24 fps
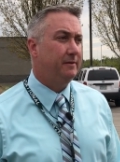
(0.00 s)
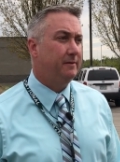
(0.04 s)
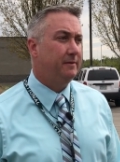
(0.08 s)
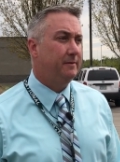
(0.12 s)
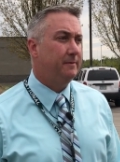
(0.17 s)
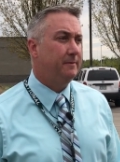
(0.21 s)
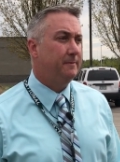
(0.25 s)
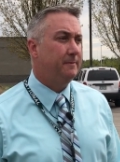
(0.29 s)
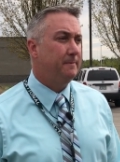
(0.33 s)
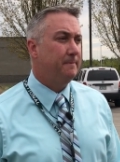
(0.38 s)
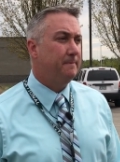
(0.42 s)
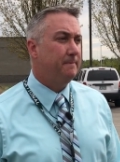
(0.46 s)
So
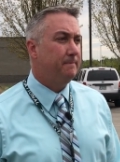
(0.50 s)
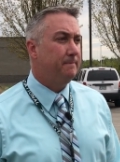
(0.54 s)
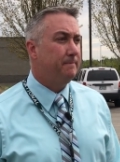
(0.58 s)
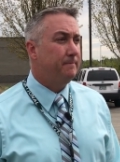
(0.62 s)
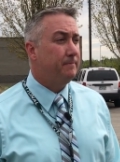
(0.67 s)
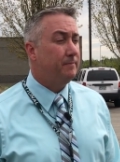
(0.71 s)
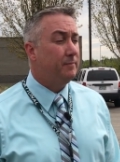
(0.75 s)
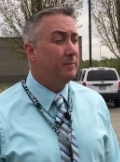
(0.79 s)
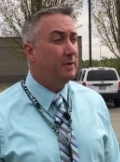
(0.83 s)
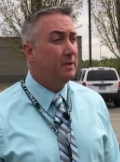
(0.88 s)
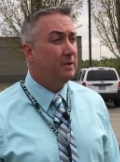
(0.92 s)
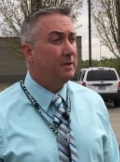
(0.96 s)
what are the
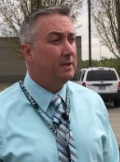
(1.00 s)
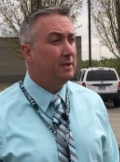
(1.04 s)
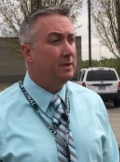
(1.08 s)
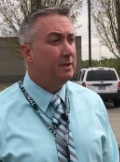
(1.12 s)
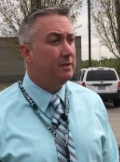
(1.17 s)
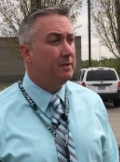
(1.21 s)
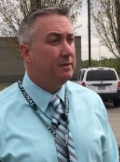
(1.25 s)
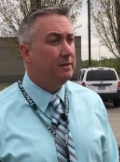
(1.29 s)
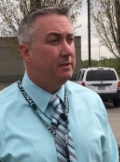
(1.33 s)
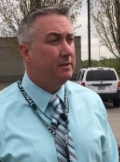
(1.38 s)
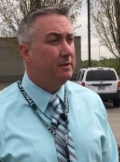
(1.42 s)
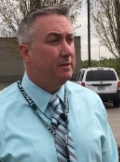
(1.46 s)
cross
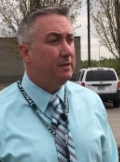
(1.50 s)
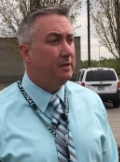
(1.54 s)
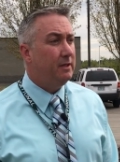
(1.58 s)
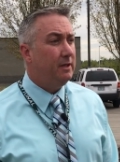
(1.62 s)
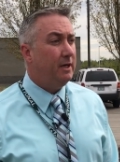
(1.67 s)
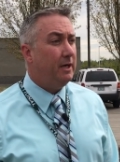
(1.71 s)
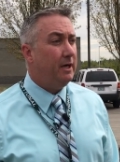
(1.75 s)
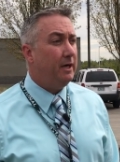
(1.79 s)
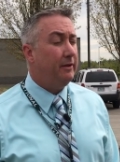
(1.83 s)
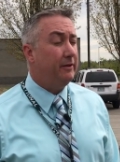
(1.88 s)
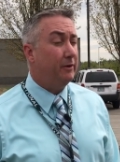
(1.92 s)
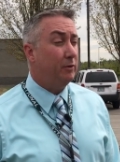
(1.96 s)
streets?
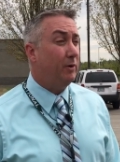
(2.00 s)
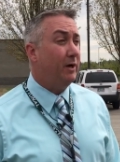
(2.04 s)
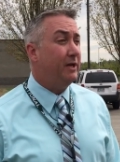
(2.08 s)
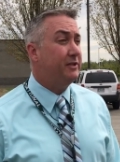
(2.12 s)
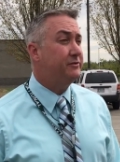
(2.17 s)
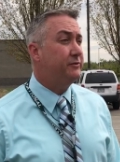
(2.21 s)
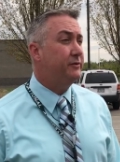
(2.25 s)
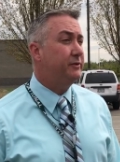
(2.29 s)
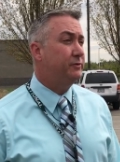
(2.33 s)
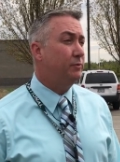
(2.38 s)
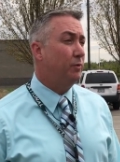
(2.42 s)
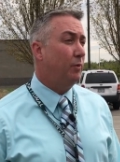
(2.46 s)
The
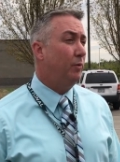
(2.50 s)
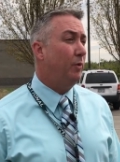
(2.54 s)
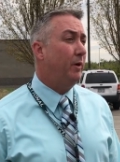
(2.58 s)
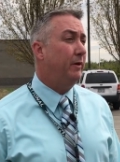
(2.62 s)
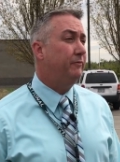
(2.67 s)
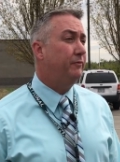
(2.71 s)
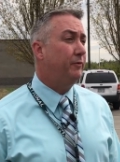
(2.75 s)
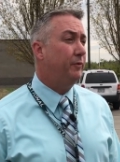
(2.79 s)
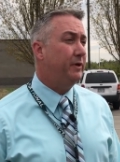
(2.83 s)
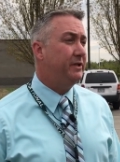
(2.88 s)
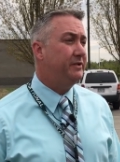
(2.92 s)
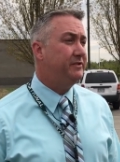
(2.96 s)
cross streets were
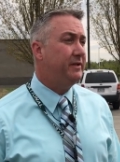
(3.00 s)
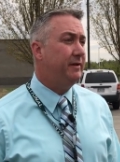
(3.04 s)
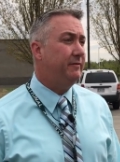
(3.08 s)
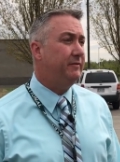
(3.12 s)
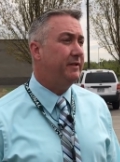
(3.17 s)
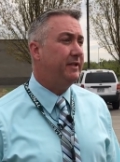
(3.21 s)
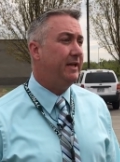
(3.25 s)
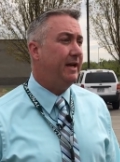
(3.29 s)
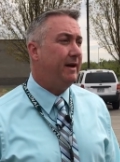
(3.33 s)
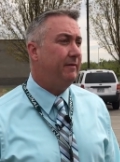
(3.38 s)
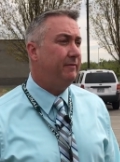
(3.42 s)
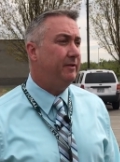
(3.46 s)

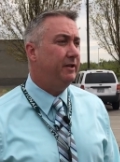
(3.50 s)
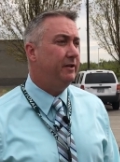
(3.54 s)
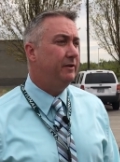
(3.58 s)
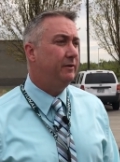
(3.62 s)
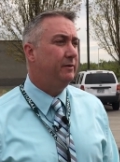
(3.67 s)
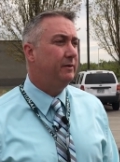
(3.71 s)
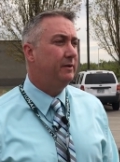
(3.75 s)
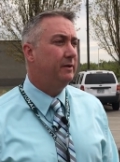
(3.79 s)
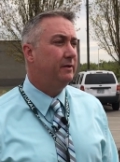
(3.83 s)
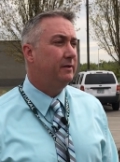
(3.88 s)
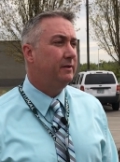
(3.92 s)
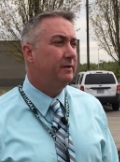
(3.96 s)
147th
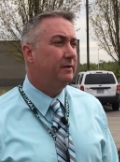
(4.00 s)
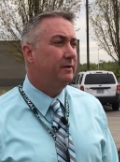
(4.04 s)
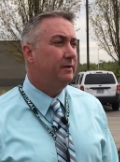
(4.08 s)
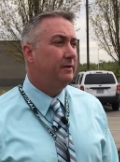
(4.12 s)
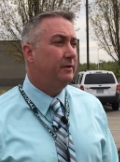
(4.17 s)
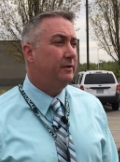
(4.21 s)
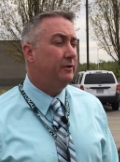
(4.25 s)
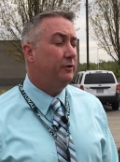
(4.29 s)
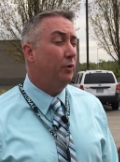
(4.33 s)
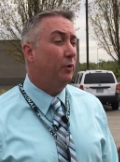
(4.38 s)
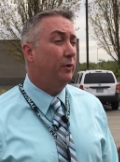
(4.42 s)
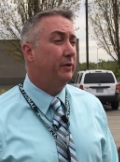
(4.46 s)
Avenue,
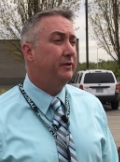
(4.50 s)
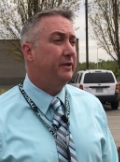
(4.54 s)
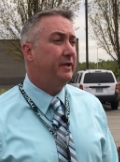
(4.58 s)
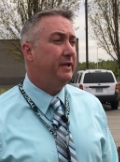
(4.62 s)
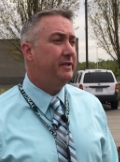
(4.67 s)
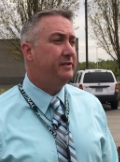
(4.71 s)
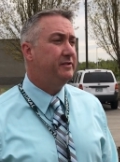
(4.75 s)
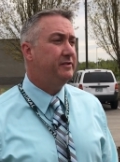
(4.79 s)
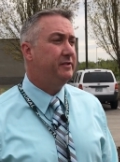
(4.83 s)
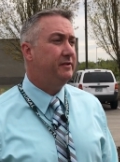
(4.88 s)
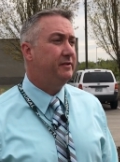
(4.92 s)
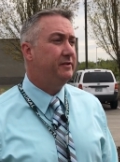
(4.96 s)

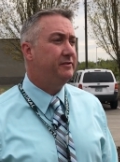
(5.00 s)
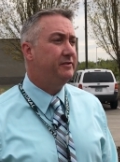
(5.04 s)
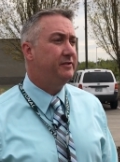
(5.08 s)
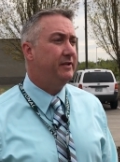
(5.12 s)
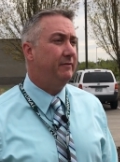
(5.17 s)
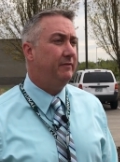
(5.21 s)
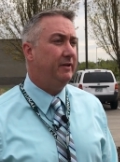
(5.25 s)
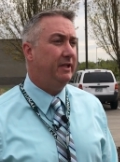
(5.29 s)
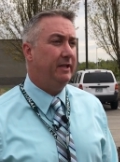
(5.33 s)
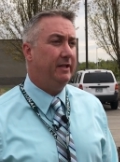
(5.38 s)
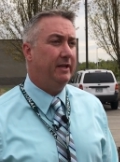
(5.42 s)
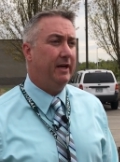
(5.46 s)
Northeast
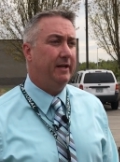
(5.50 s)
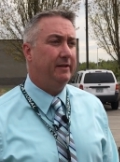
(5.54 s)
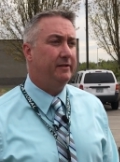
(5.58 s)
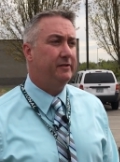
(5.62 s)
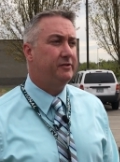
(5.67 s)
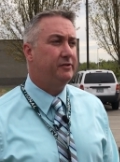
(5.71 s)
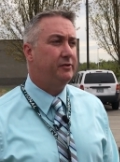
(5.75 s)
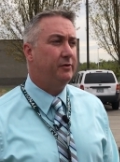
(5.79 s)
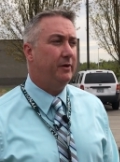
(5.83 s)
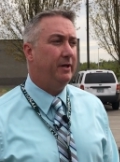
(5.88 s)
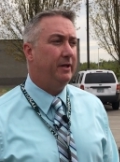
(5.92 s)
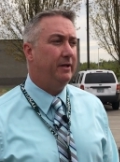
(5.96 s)
79th
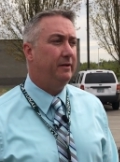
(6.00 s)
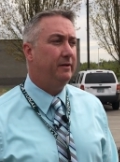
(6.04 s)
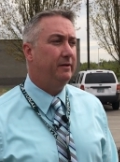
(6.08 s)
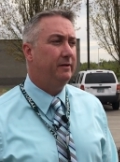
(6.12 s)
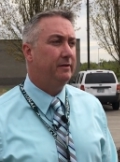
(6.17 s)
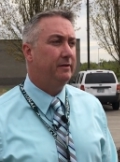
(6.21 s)
Street.